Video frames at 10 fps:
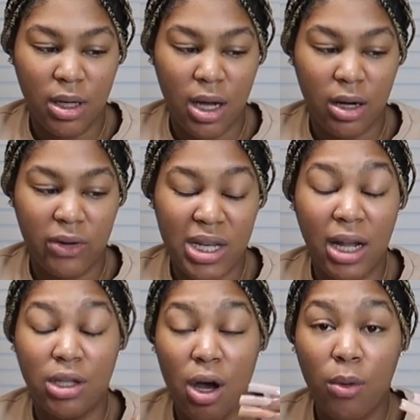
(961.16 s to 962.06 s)
negative. I
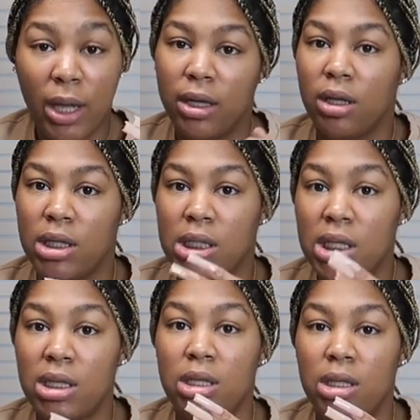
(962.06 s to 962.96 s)
don't like the
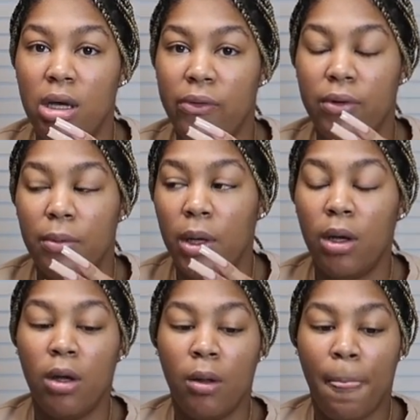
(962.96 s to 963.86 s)
consistency of them,
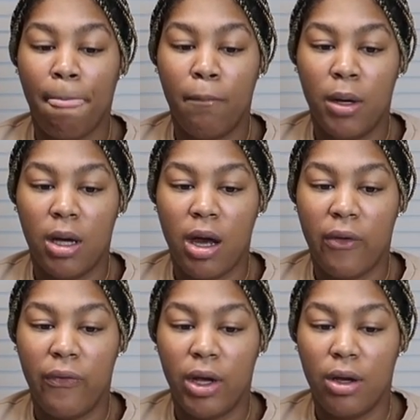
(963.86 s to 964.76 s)
but I
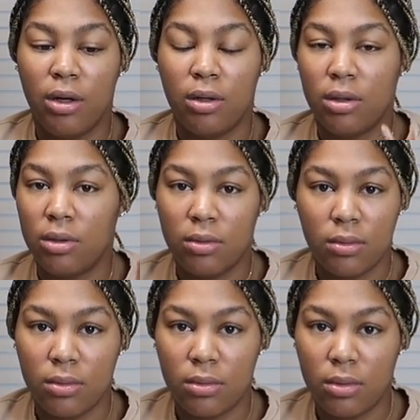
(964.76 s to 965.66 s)
figured
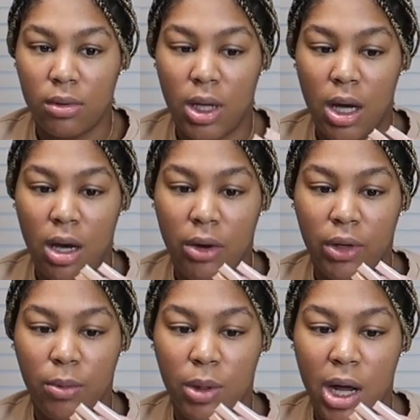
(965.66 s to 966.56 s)
I
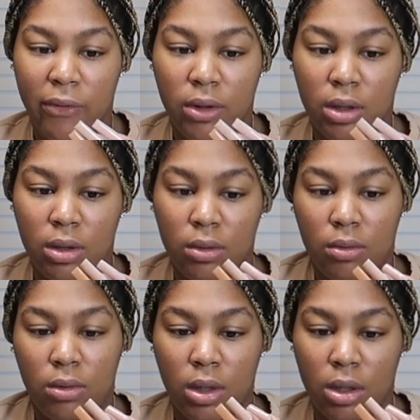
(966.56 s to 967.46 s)
already would have to,
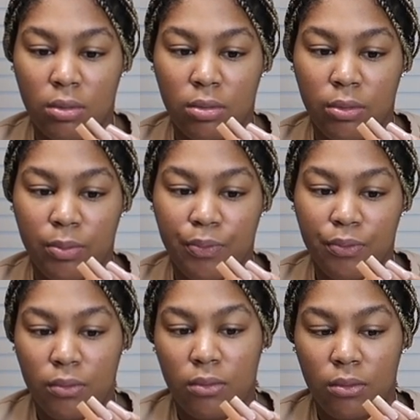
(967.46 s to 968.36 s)
you know,
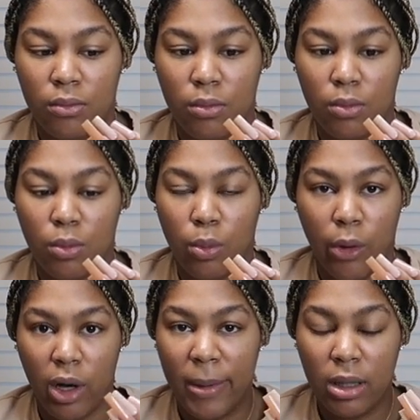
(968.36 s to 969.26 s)

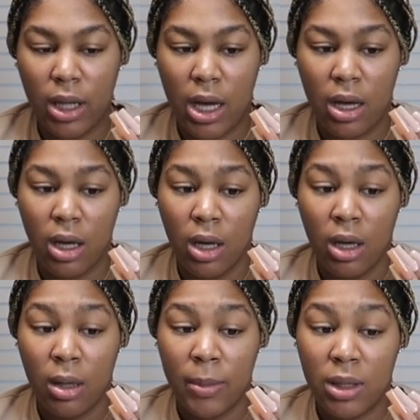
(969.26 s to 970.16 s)
worry about that.
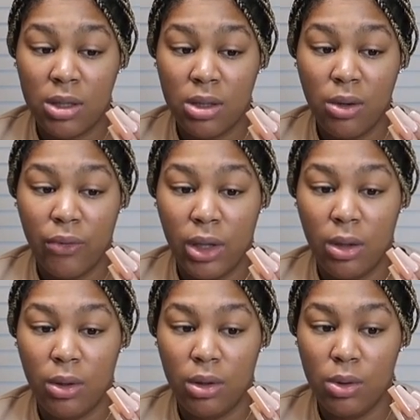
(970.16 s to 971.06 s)
But they're still
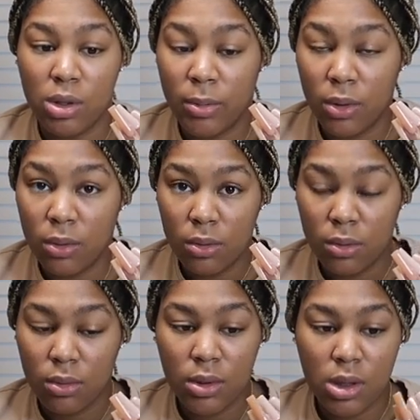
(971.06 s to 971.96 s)
really usable,
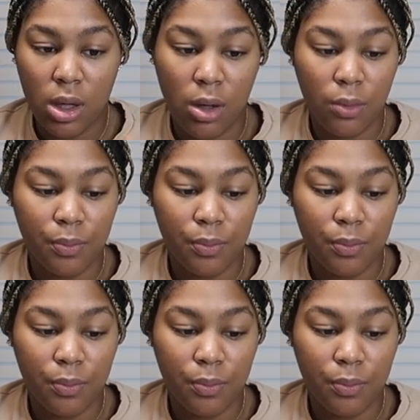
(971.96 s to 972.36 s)
so